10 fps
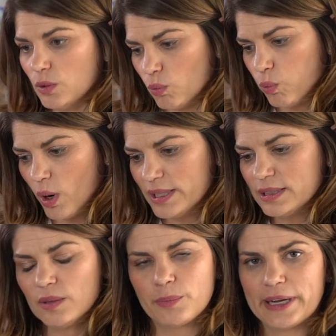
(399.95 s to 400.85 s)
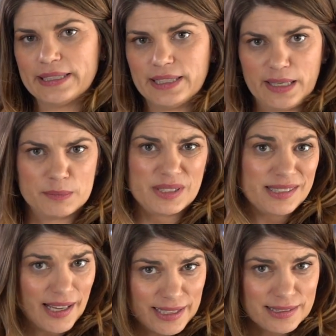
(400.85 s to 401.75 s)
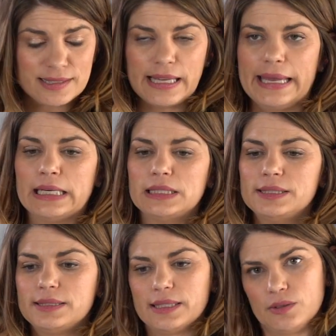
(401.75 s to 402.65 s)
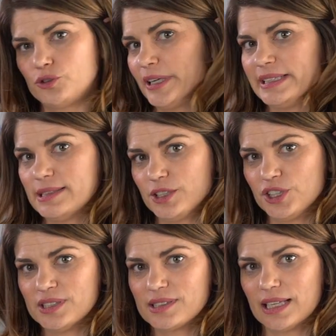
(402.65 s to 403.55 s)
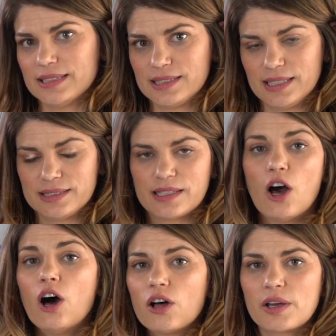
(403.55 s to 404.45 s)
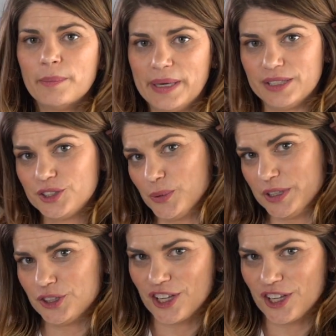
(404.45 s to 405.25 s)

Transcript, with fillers: one brand named Zeiss and Transitions lenses all compared to each